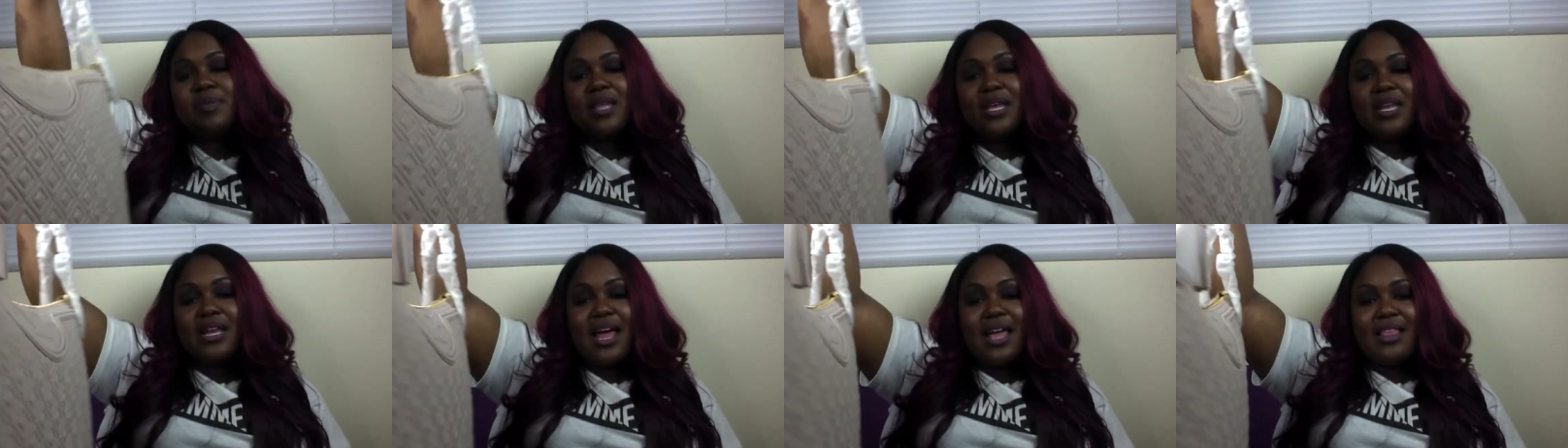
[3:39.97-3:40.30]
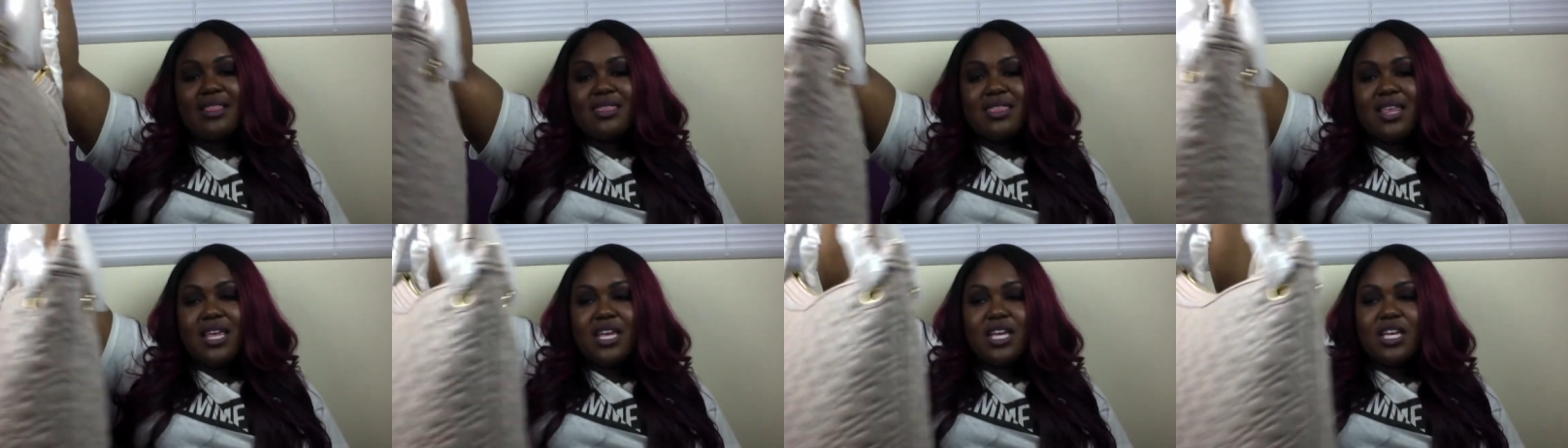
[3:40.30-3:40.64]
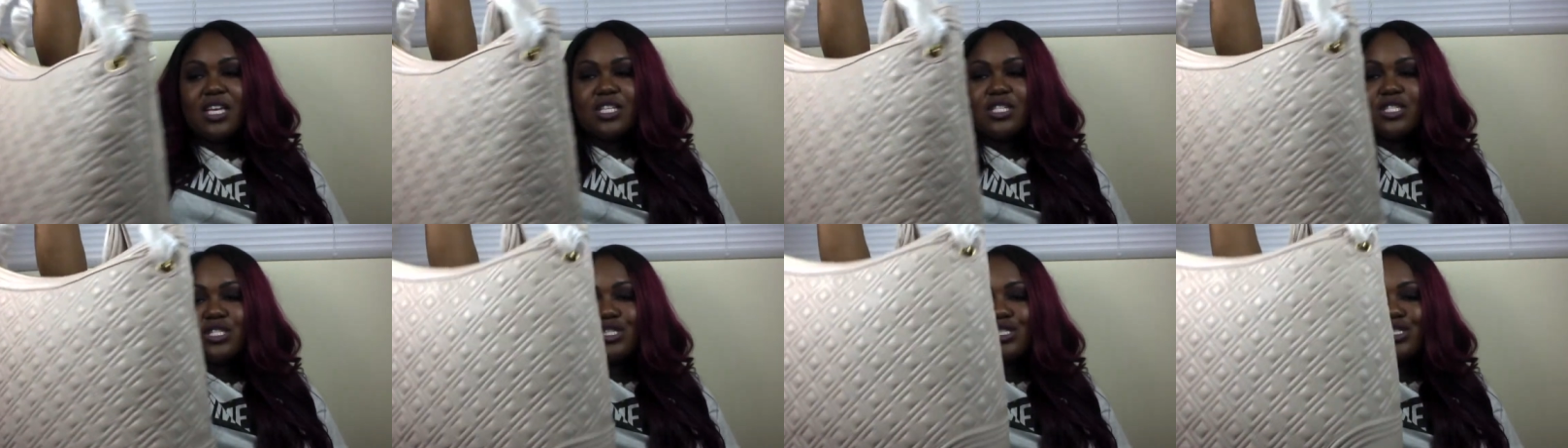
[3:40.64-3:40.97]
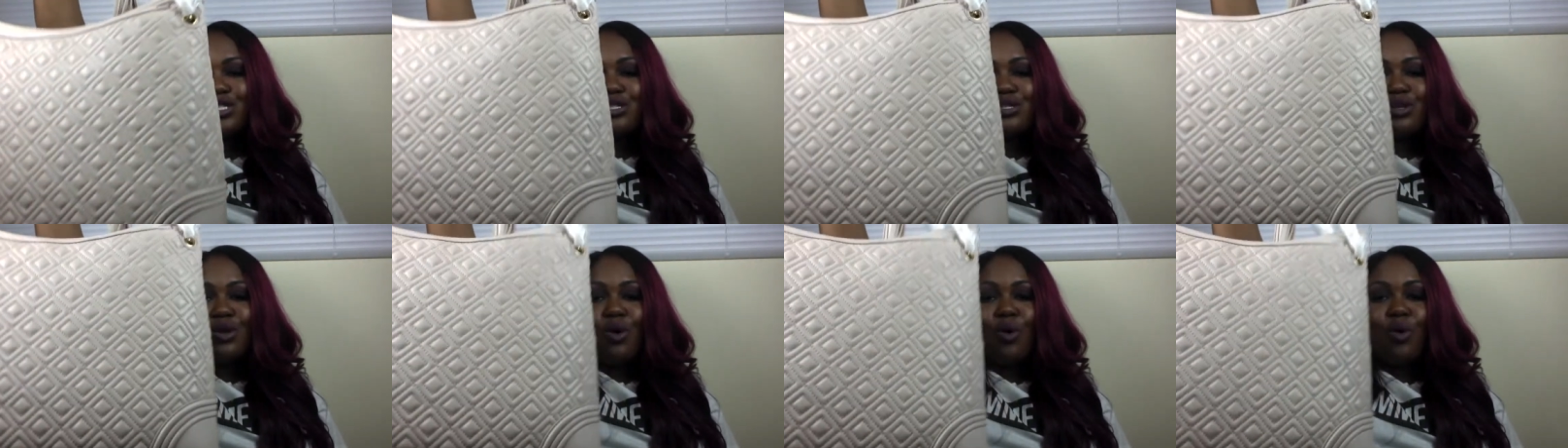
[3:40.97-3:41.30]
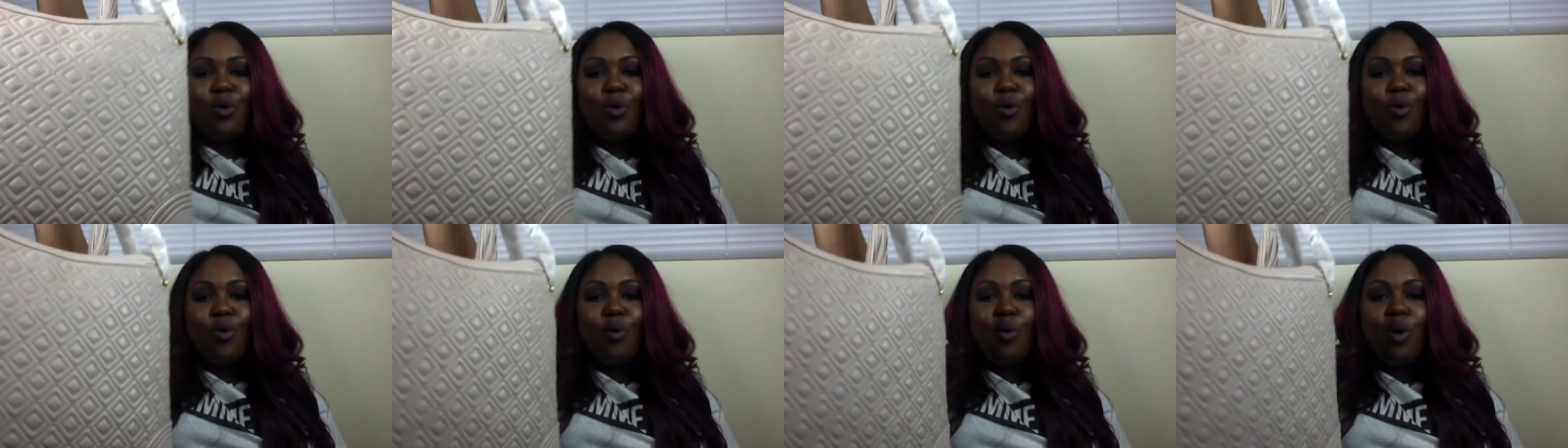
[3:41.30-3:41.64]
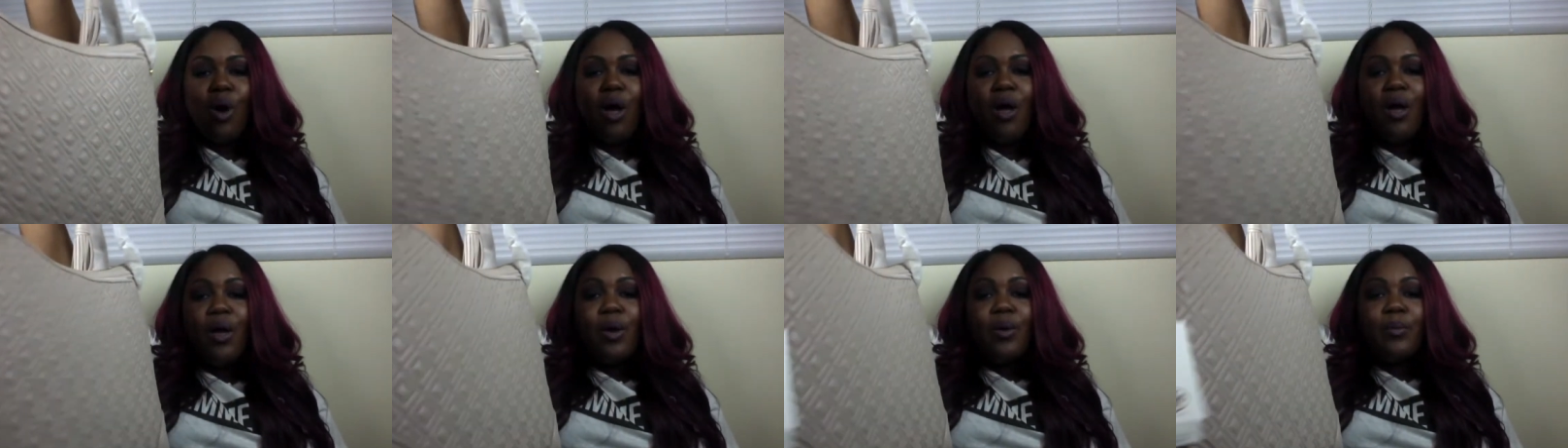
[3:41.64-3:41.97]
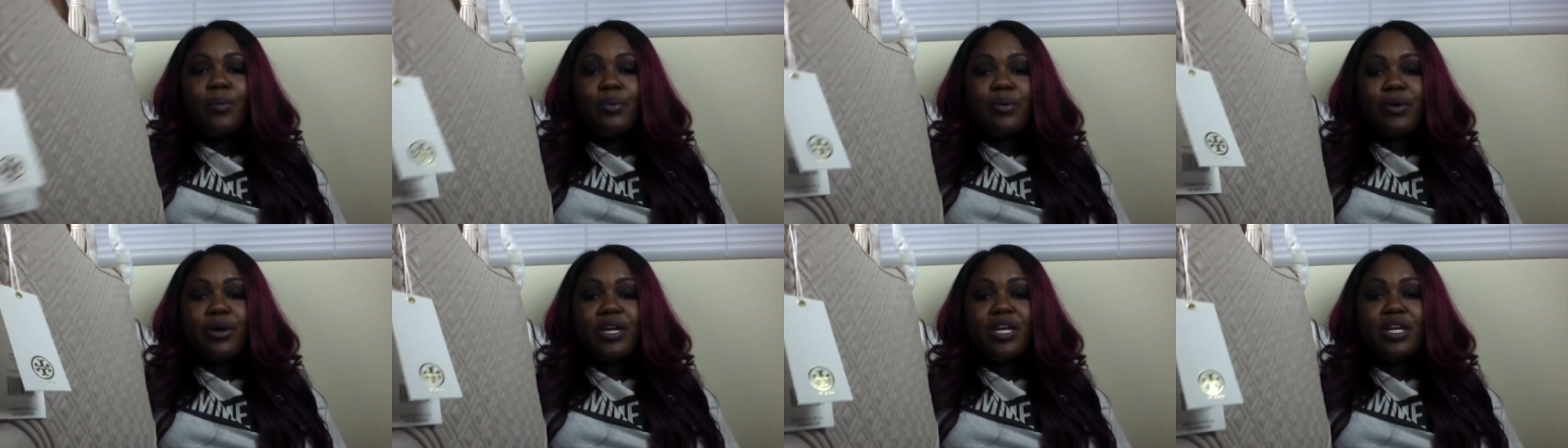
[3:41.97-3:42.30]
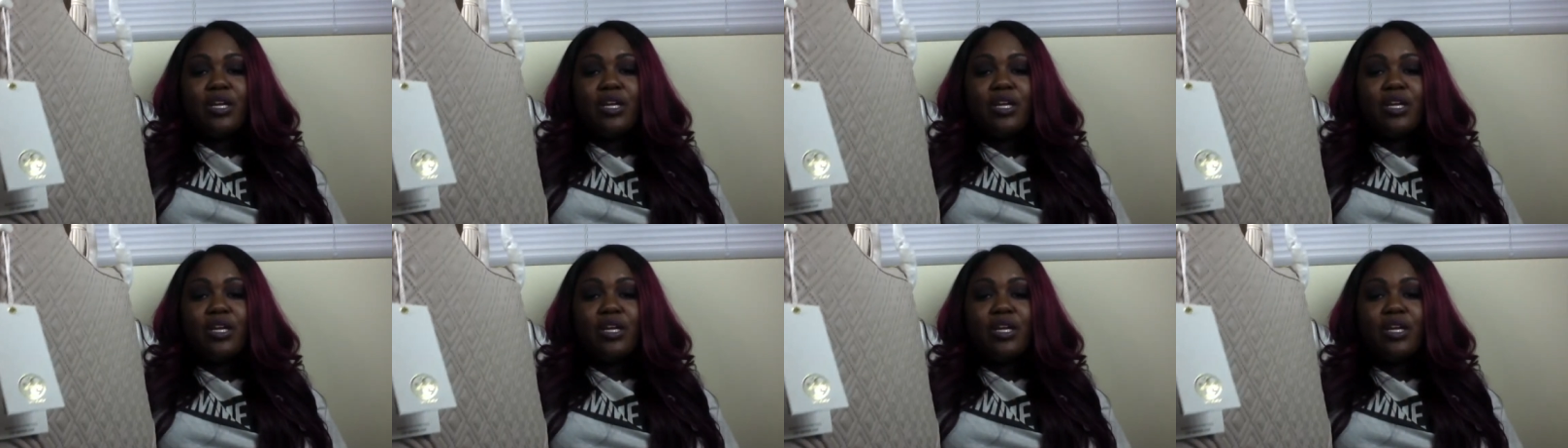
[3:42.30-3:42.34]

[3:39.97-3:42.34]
that I think is so pretty.